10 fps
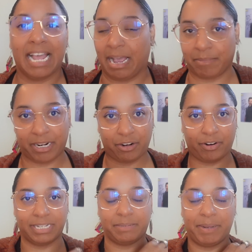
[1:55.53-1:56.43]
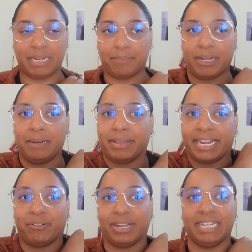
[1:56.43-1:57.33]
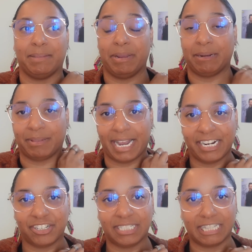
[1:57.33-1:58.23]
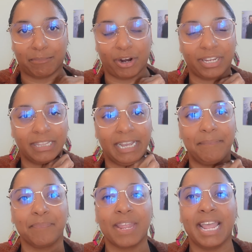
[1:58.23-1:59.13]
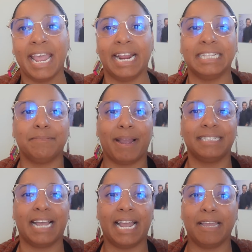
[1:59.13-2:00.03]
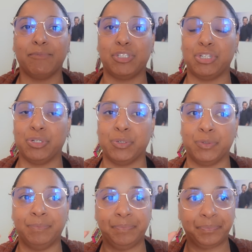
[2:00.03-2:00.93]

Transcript: I'm not a crazy pickup mom. Like, I don't get in the pickup line. I just sit in the parking lot. And it's my time to